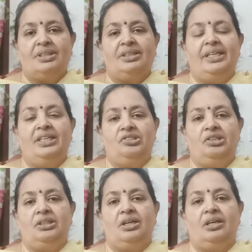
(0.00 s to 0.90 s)

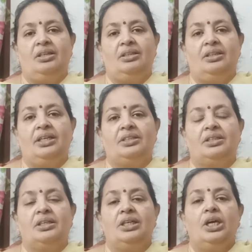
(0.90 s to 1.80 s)
Dashratha that
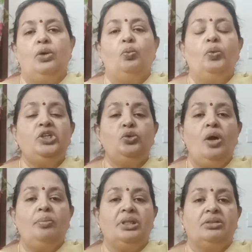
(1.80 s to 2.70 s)

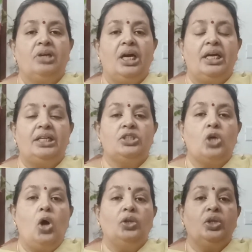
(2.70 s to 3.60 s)
Vishwamitra is
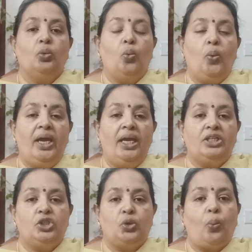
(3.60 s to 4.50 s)
on the way
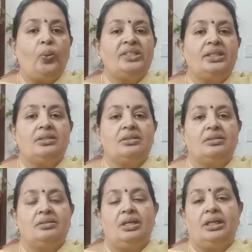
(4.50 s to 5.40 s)
to visit
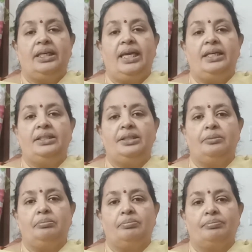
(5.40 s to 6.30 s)
the
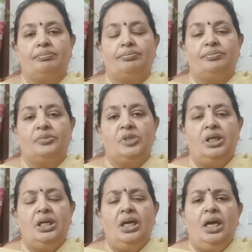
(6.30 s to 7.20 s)
kingdom.
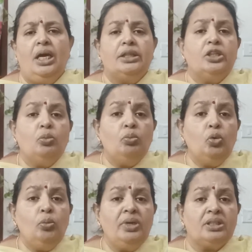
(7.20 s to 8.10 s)
The
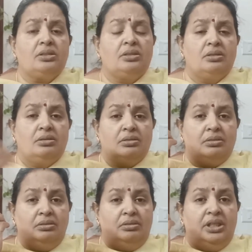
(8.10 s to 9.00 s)
moment
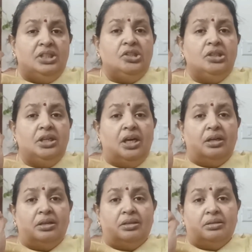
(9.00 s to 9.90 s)
Dashratha
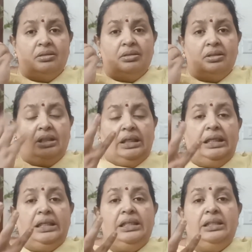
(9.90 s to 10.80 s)

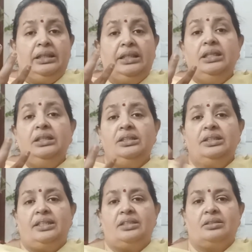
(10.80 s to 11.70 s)
hears
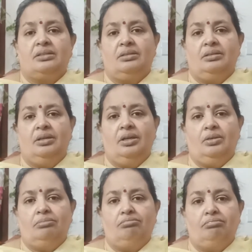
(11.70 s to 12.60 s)
that
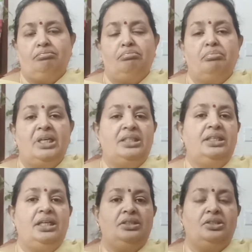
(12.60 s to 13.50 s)

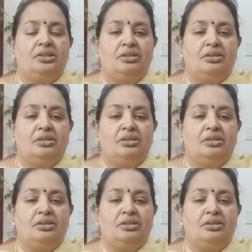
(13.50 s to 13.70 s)
message,